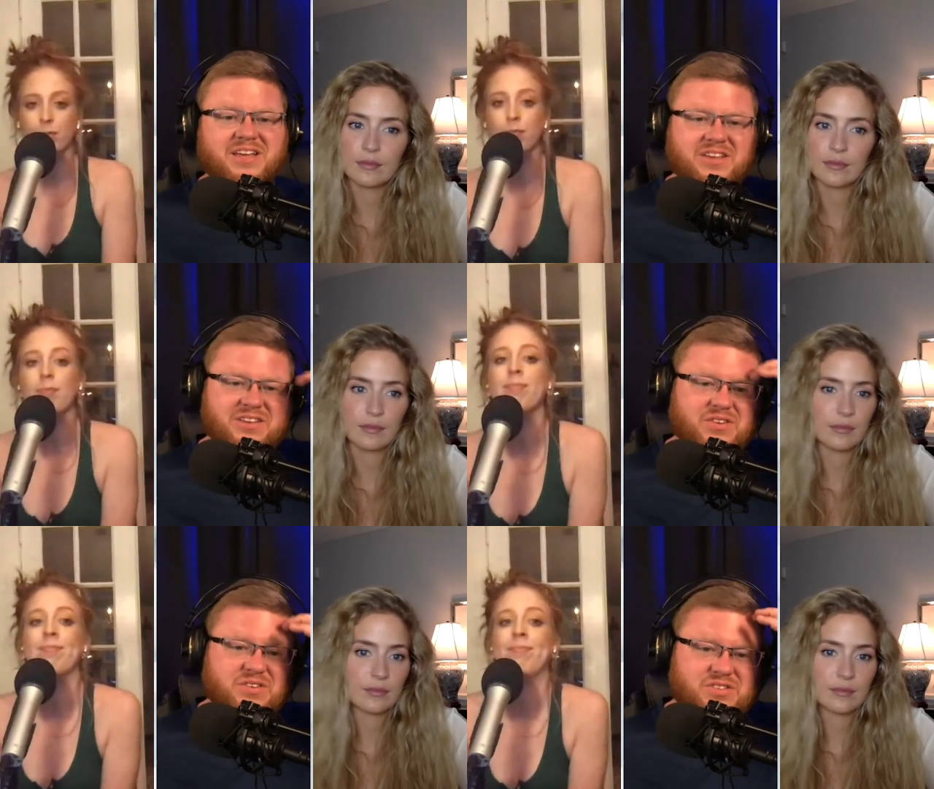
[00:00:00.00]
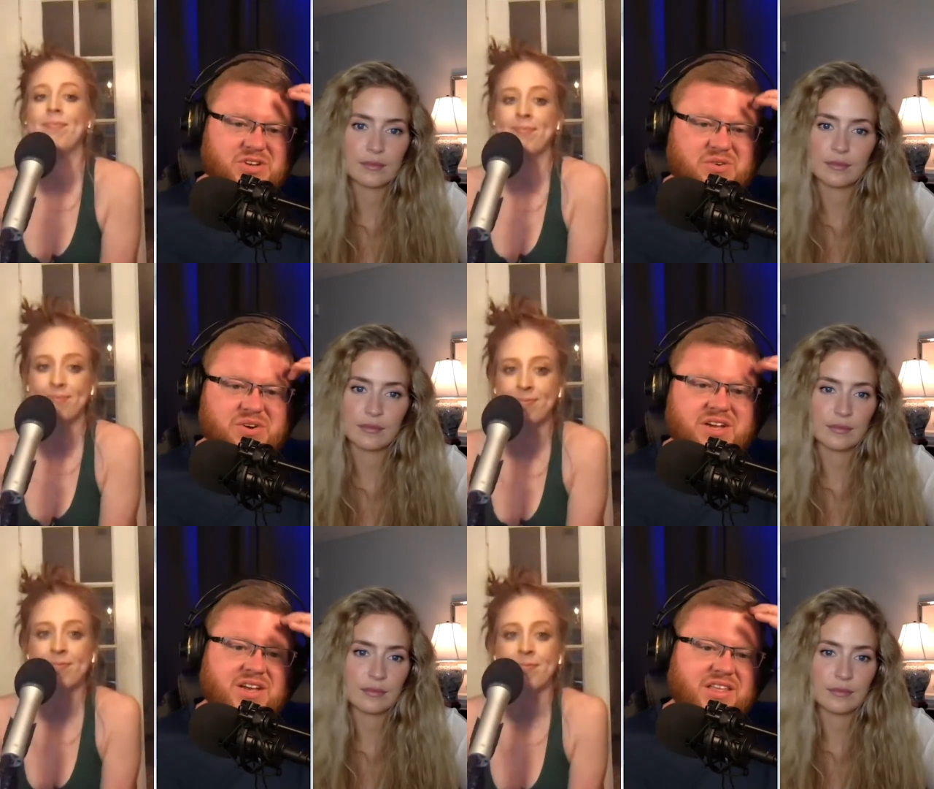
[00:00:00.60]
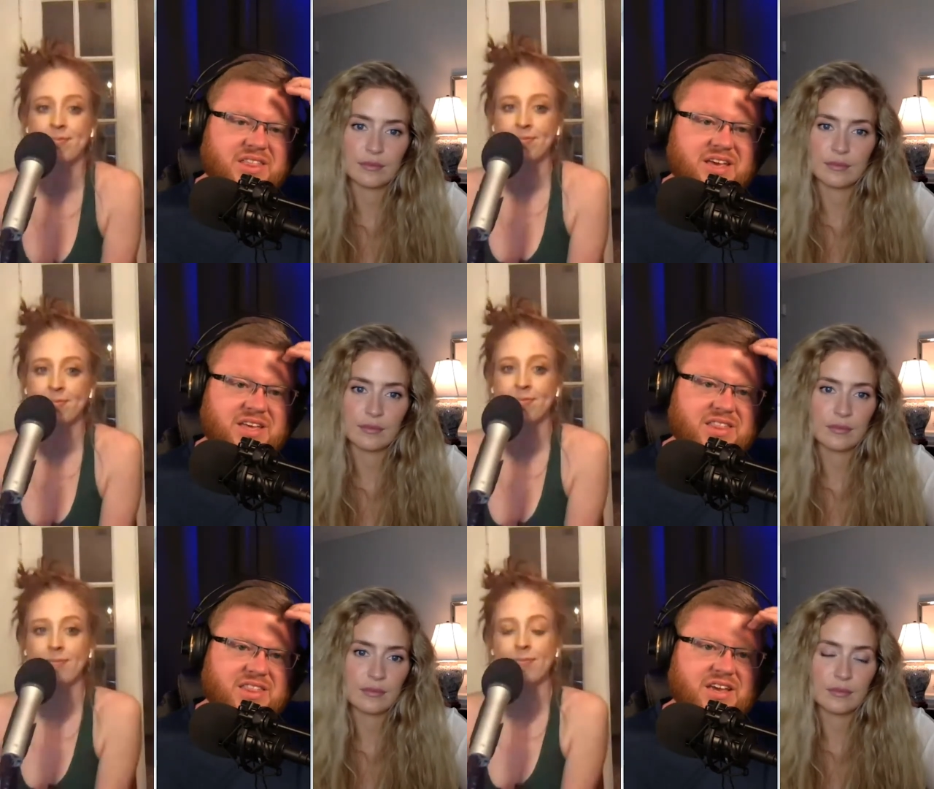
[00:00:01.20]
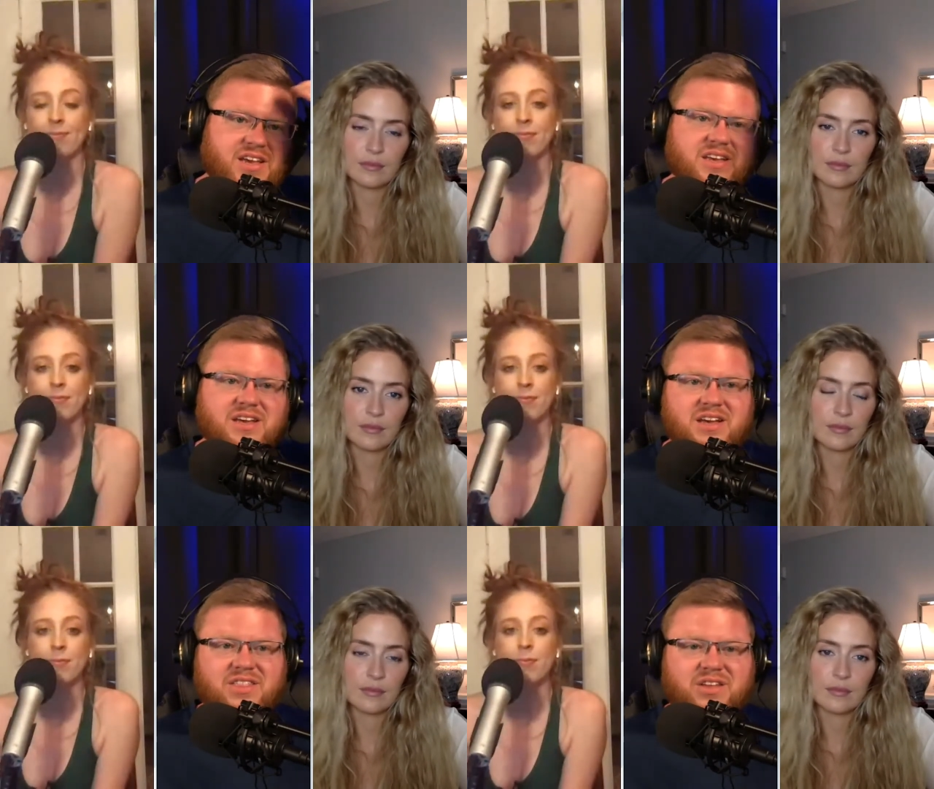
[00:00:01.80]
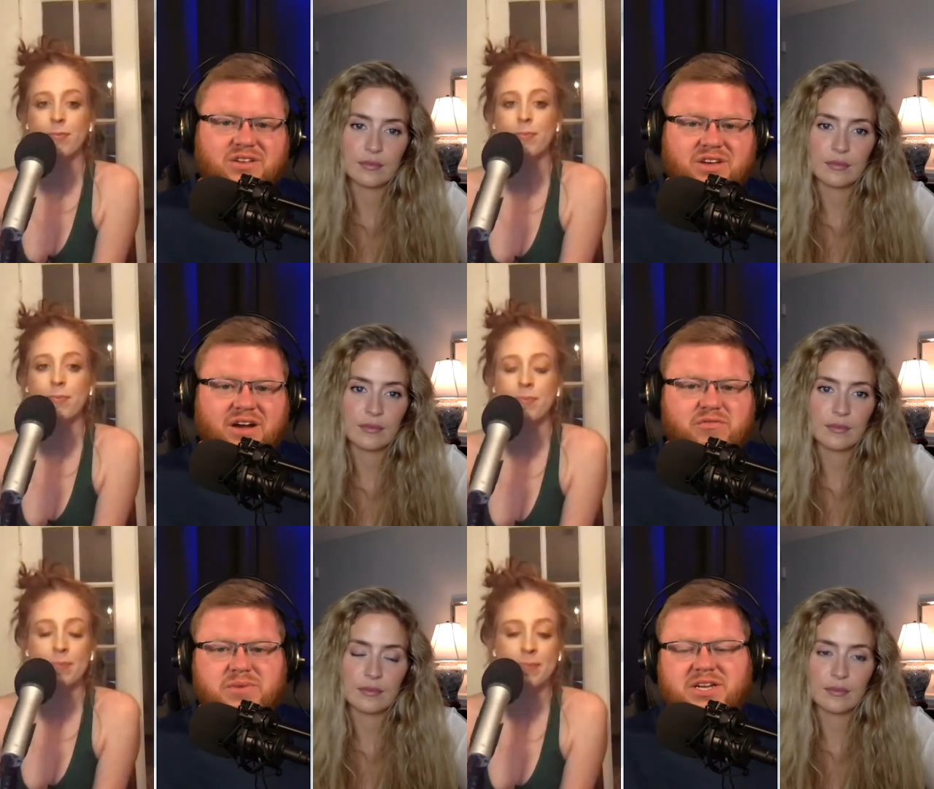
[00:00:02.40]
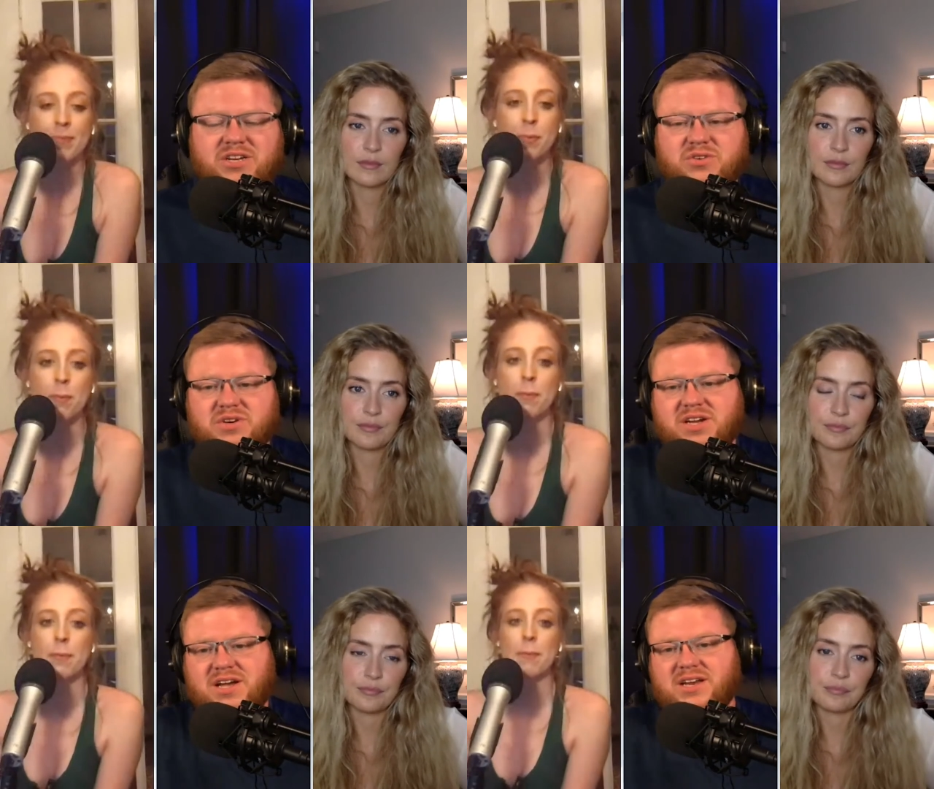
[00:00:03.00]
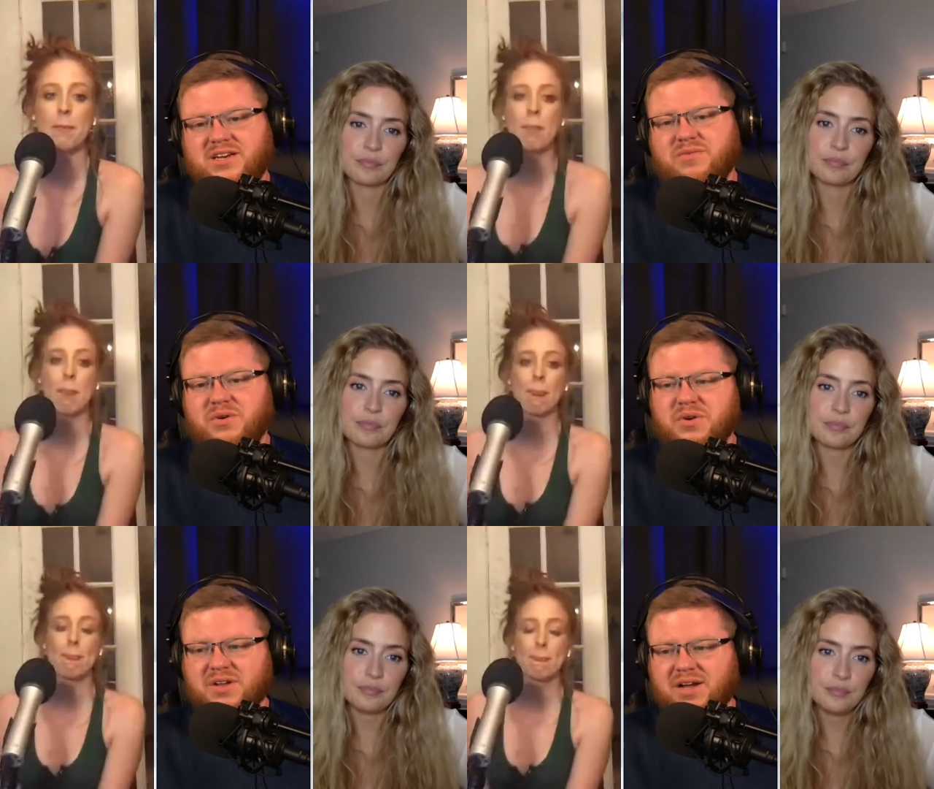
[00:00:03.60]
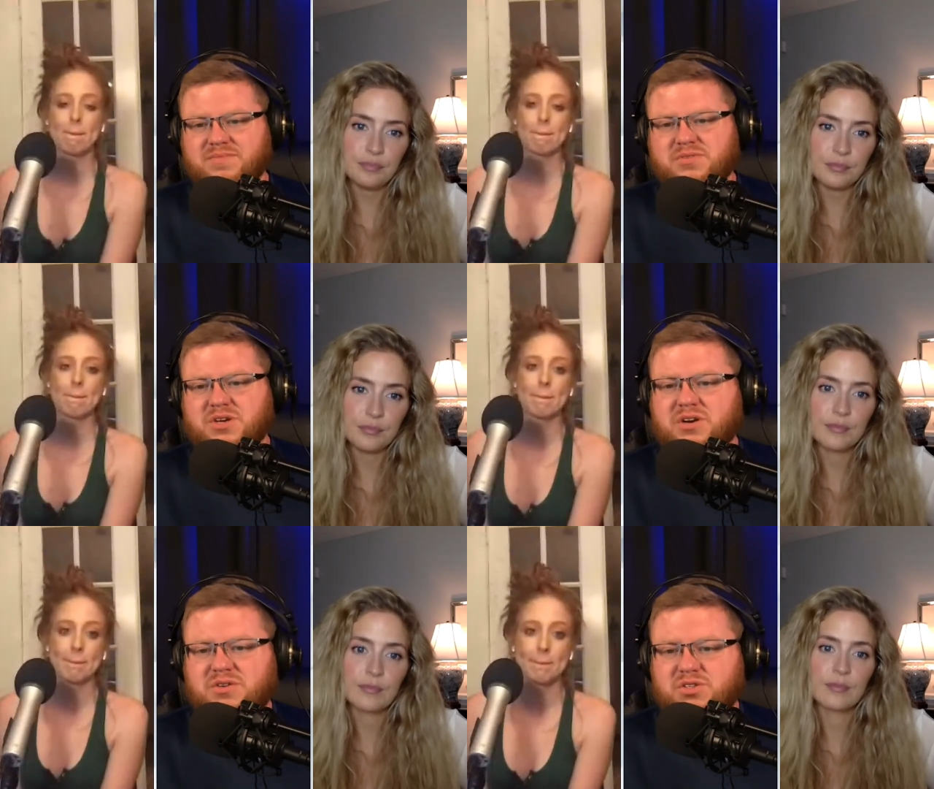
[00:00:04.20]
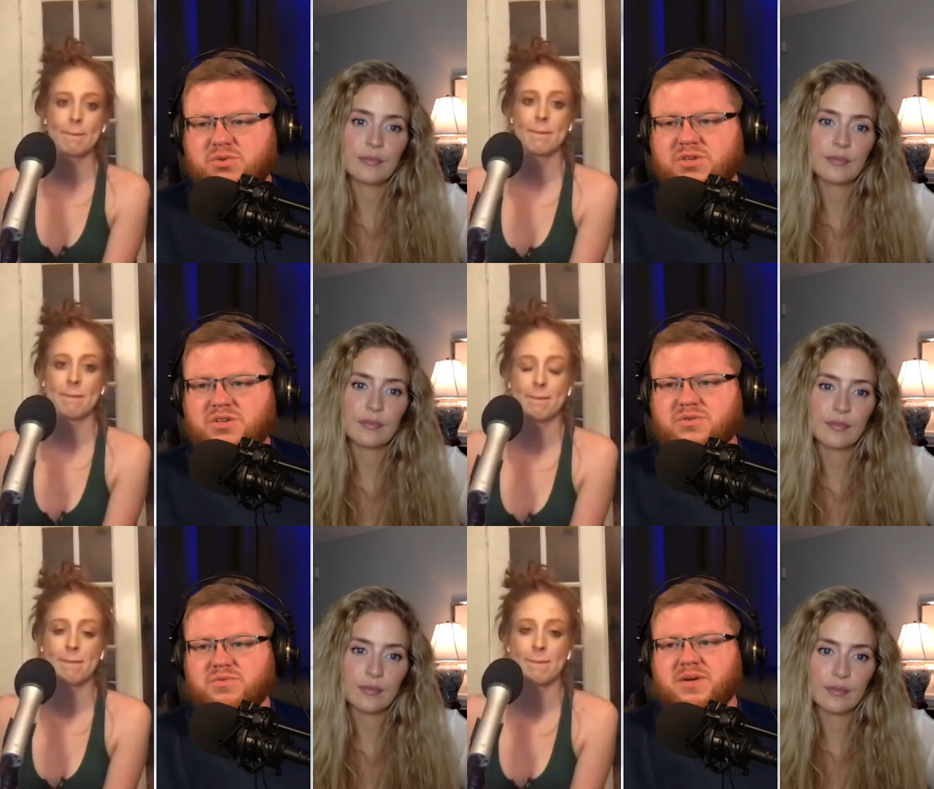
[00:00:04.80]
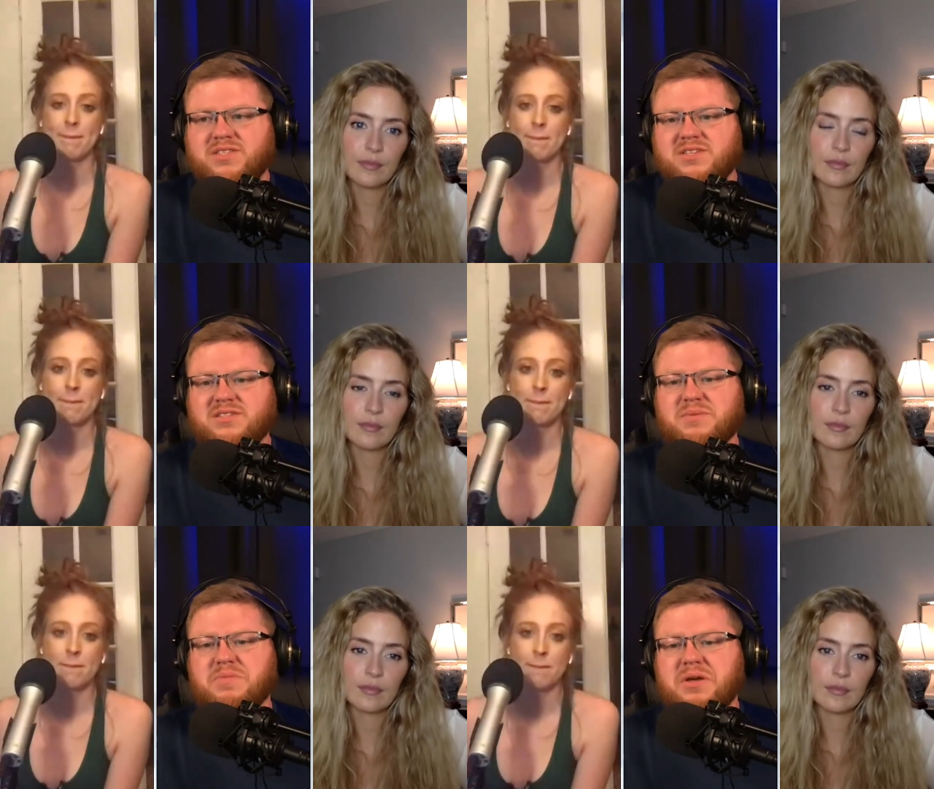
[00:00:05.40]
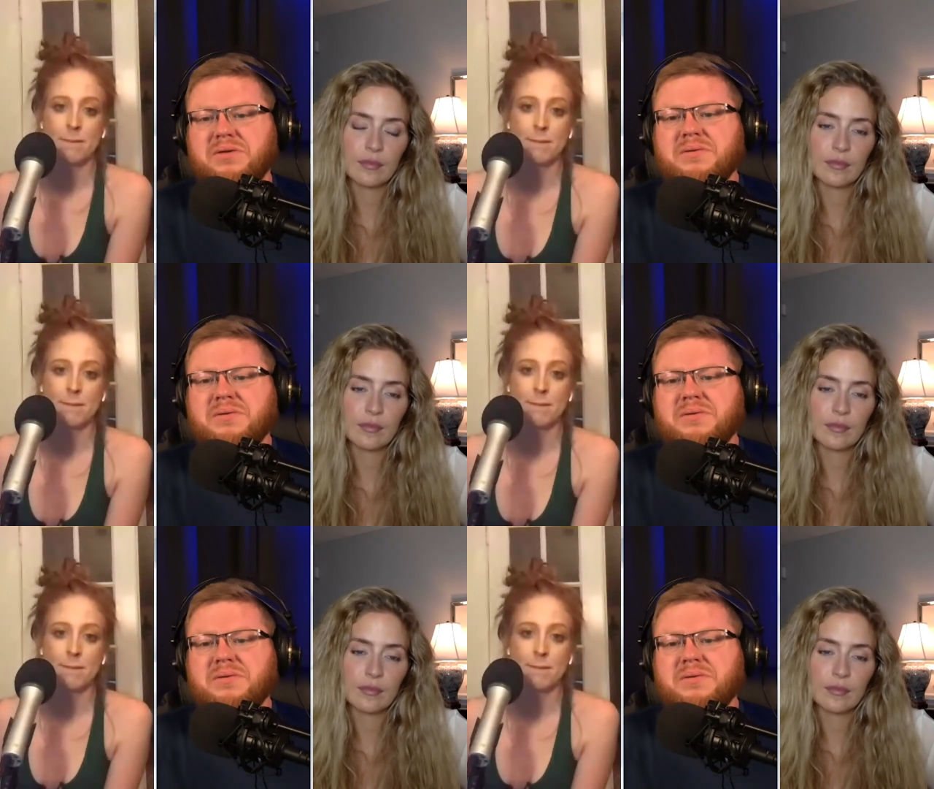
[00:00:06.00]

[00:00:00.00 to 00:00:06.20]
Speaker 1: you, so they, they, they're the government and you're not. I'm sorry, Julia, you were about to say something.